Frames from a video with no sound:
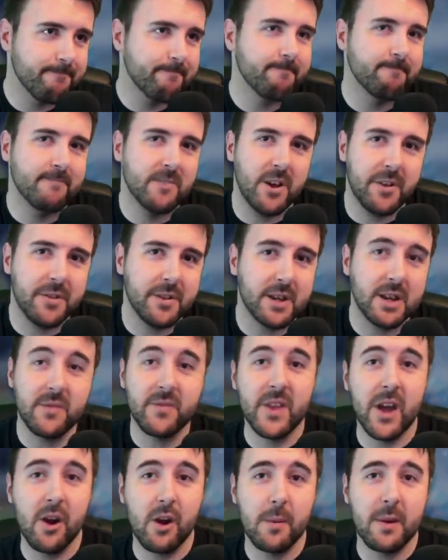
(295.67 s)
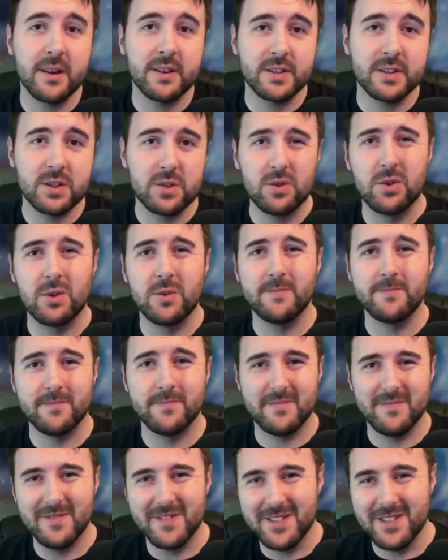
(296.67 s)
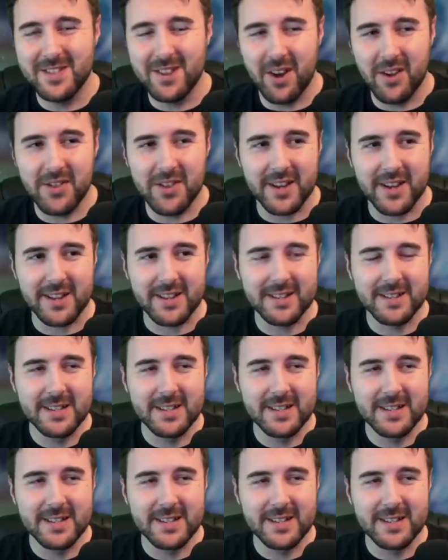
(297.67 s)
nothing. If they're about to score, nothing.